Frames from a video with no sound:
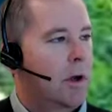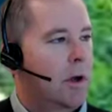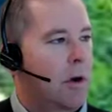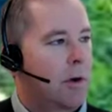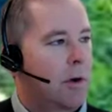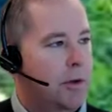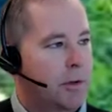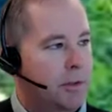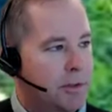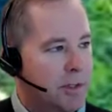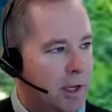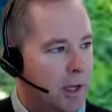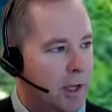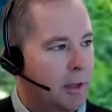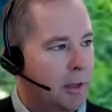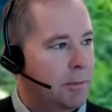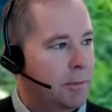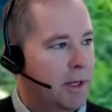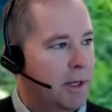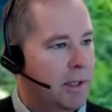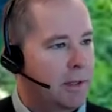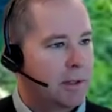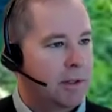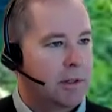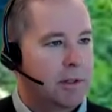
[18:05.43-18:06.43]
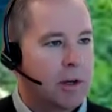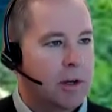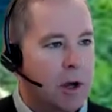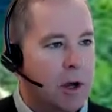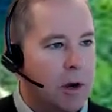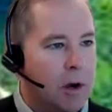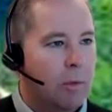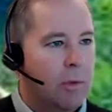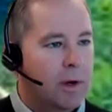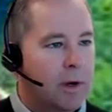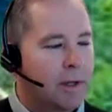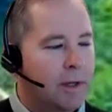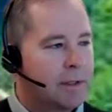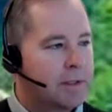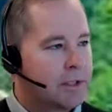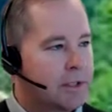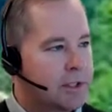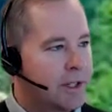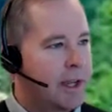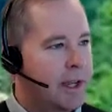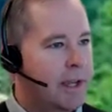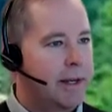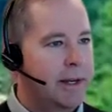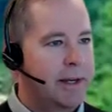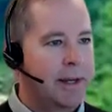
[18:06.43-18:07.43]
Are you telling me that no one
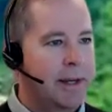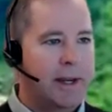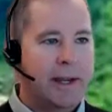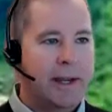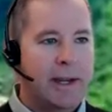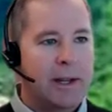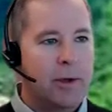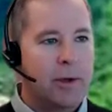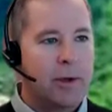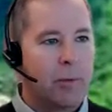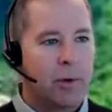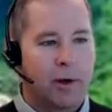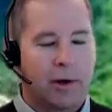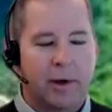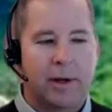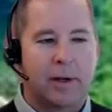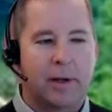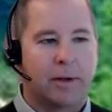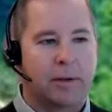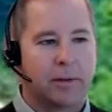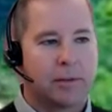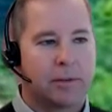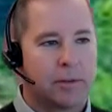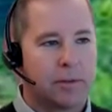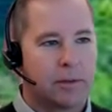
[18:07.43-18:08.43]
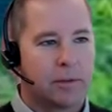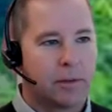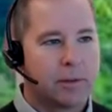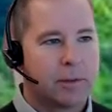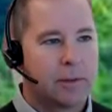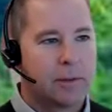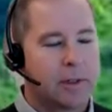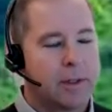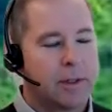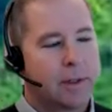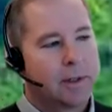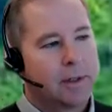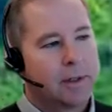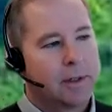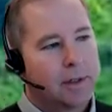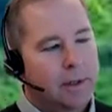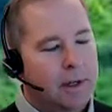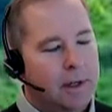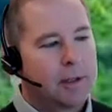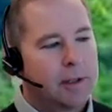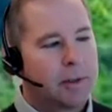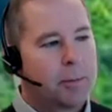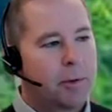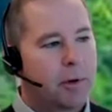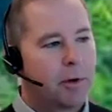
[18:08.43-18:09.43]
stayed at anywhere else?
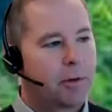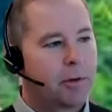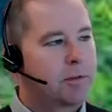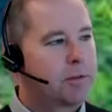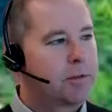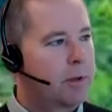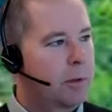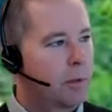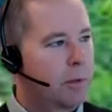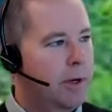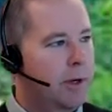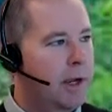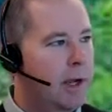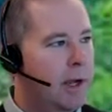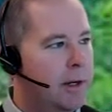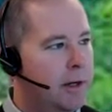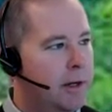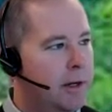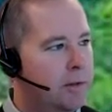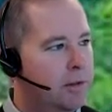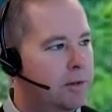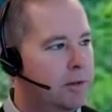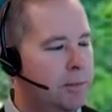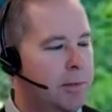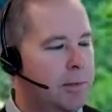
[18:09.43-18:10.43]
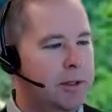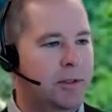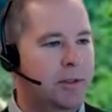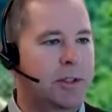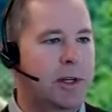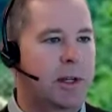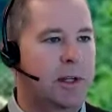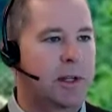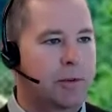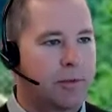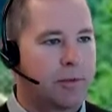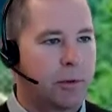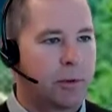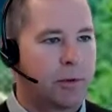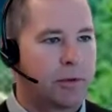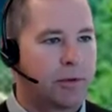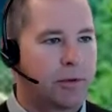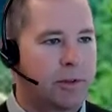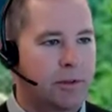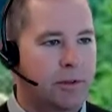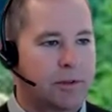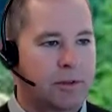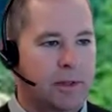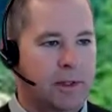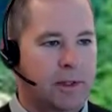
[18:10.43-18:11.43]
And the person said, well, yeah, I know somebody stayed at the Four
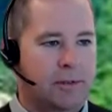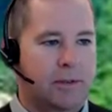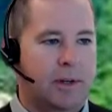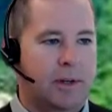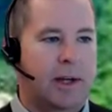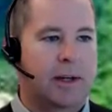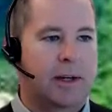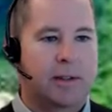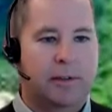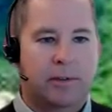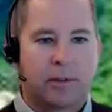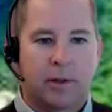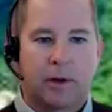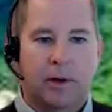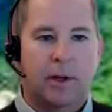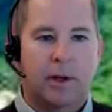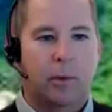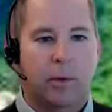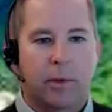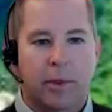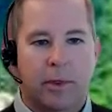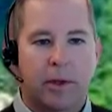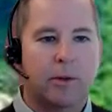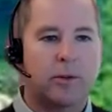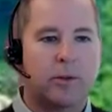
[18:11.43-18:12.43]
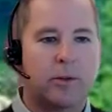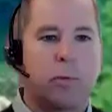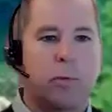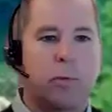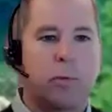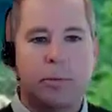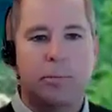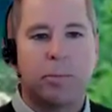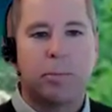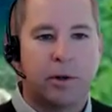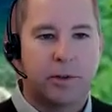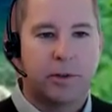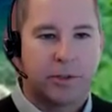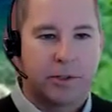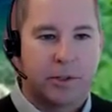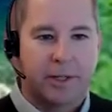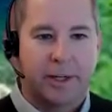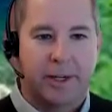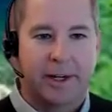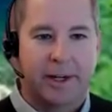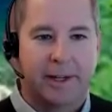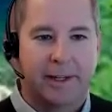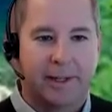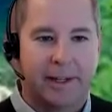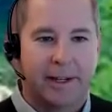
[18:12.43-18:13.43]
Seasons last night. And he said, okay, well, there's one person you
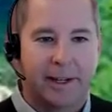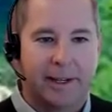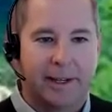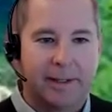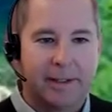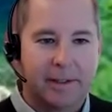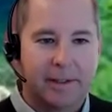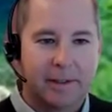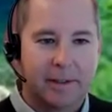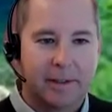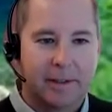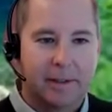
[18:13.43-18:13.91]
didn't get.